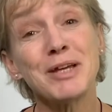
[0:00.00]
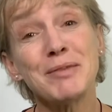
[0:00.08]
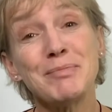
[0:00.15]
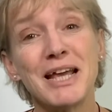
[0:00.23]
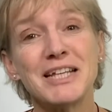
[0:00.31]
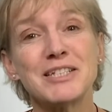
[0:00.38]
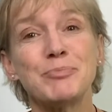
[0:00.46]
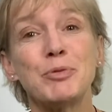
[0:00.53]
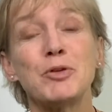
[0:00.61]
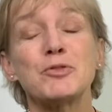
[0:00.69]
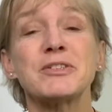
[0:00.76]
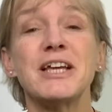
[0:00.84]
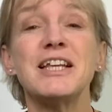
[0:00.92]
later,
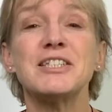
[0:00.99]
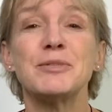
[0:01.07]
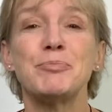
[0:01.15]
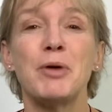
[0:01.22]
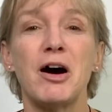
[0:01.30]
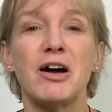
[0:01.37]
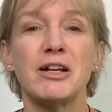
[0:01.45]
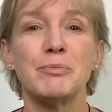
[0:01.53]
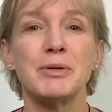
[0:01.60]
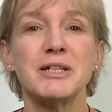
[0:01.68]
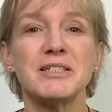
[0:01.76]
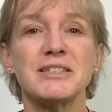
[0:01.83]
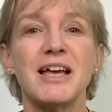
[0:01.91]
Paul said to
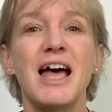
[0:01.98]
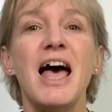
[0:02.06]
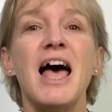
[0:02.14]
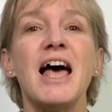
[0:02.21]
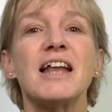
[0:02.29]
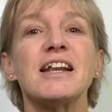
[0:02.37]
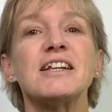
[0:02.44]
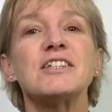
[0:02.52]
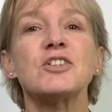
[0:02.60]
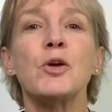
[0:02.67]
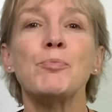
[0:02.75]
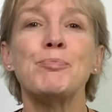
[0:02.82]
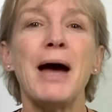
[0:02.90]
Barnabas, "Let us
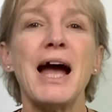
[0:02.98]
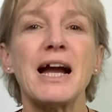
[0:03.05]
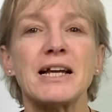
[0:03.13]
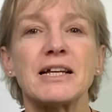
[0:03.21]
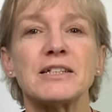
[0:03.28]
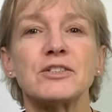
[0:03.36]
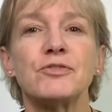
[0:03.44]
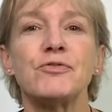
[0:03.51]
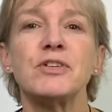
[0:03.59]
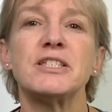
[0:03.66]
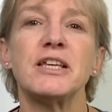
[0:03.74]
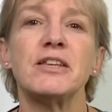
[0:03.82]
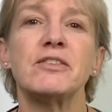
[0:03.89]
go back to
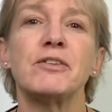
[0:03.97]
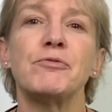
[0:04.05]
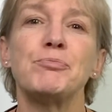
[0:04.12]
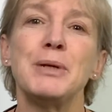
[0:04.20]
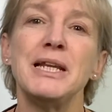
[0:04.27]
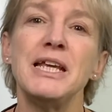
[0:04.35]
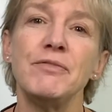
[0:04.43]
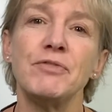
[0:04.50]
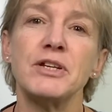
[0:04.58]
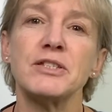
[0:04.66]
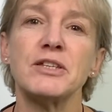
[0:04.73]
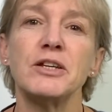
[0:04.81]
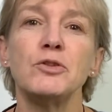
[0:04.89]
visit the
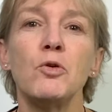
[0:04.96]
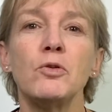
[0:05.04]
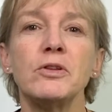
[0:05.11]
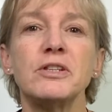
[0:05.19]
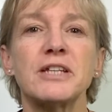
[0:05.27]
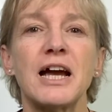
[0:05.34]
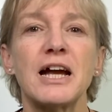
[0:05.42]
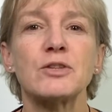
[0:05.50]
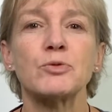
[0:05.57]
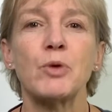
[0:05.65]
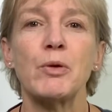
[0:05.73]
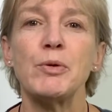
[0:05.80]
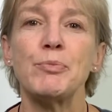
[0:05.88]
believers in all the towns
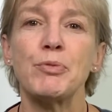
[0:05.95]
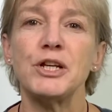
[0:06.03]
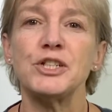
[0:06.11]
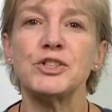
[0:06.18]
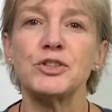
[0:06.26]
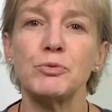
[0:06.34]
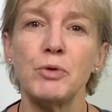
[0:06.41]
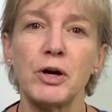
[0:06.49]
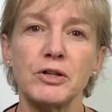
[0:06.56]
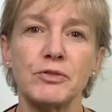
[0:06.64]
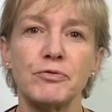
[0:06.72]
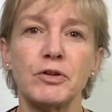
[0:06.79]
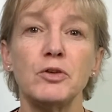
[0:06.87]
where we preach the word
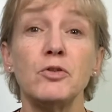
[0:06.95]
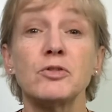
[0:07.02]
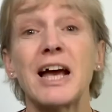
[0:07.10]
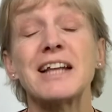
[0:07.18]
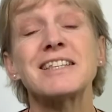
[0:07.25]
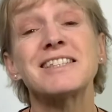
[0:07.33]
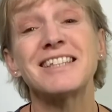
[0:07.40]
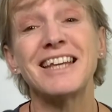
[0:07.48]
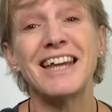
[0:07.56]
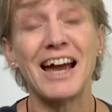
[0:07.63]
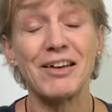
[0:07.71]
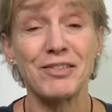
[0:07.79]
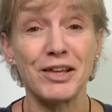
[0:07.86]
of the Lord and see
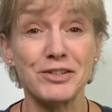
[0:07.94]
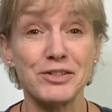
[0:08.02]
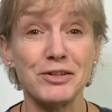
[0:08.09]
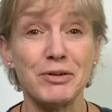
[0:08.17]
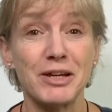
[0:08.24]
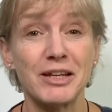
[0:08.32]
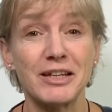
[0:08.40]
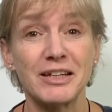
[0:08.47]
how they're doing."